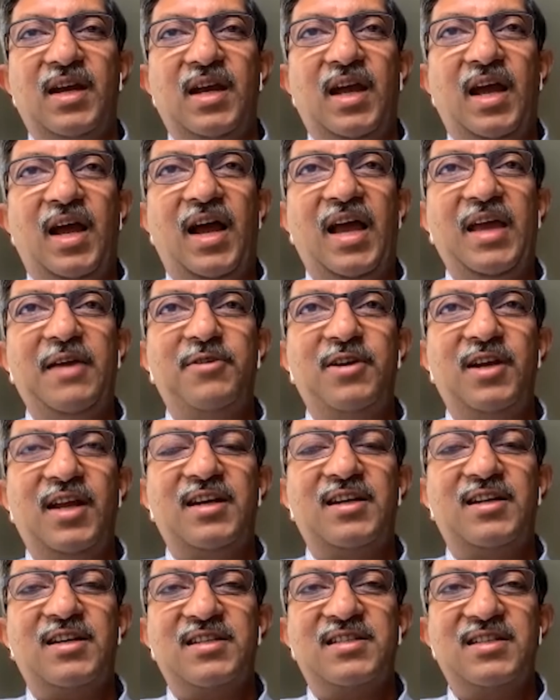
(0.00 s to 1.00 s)
I will
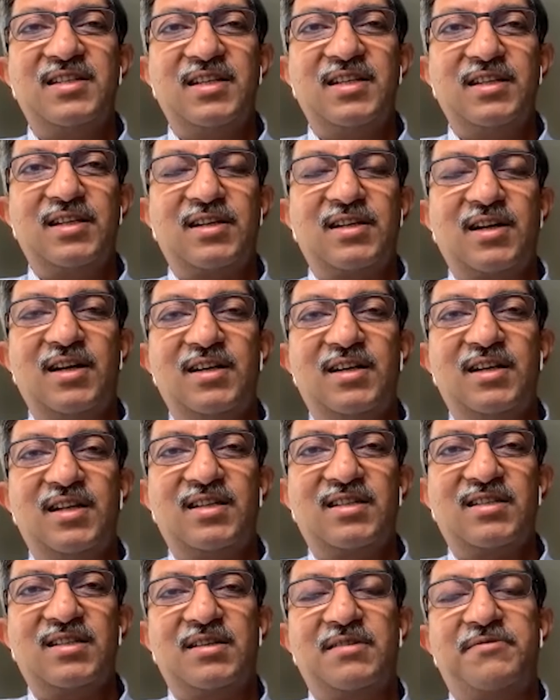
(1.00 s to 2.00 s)
address it in the
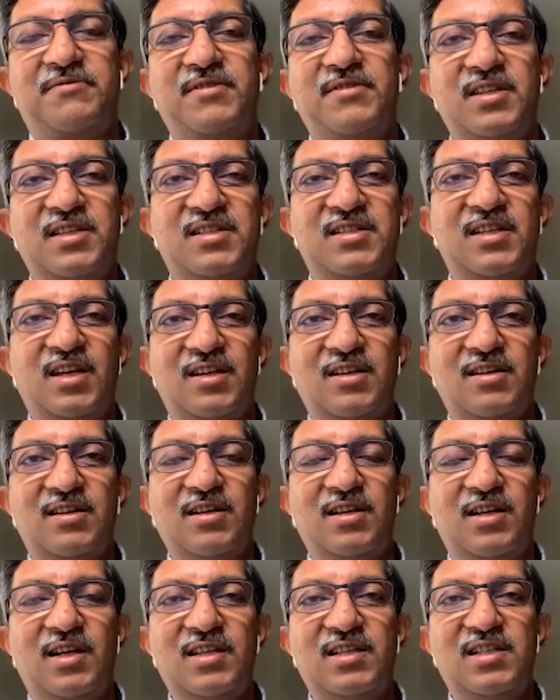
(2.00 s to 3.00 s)
context of this
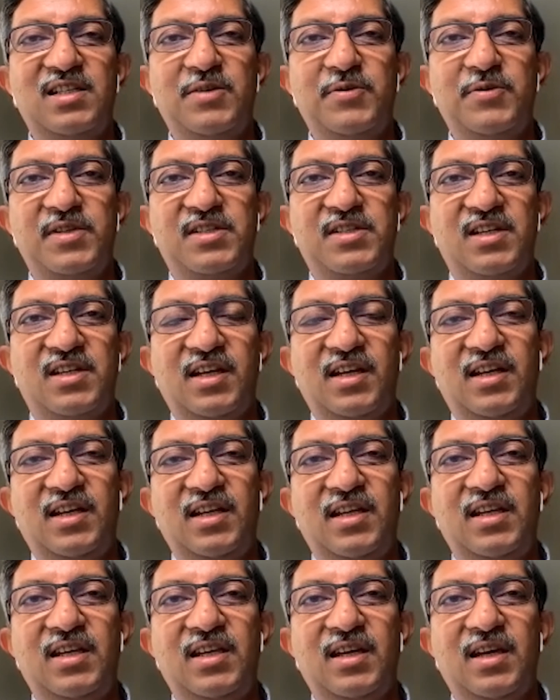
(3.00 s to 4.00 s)
technology, which
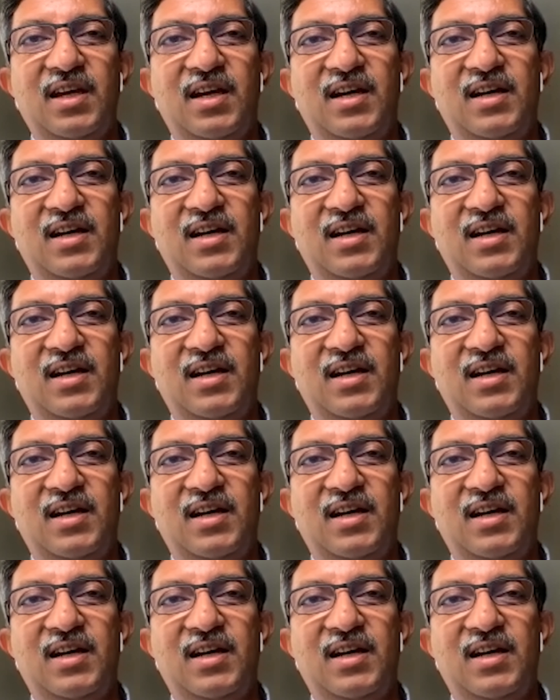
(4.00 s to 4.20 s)
really,